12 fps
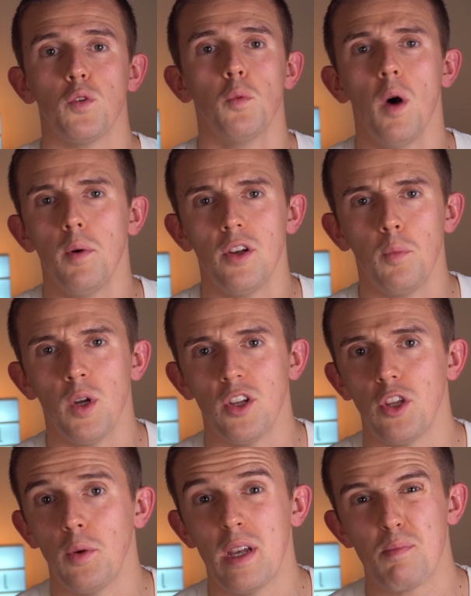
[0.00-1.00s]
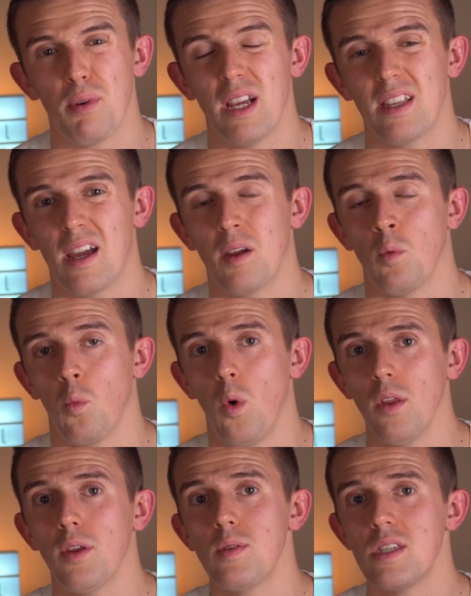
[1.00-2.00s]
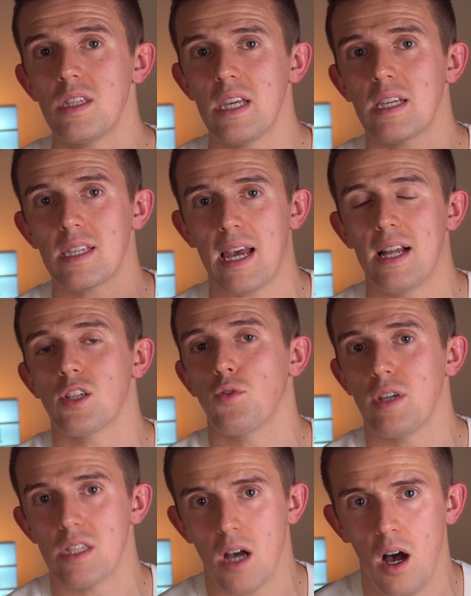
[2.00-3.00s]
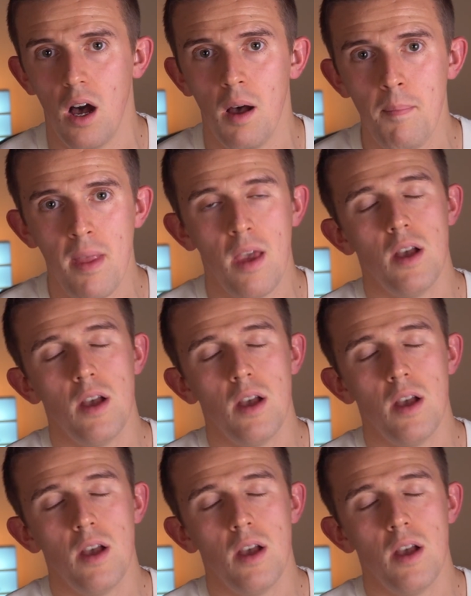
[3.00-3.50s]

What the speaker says: So what I would want to do is break down what those six categories are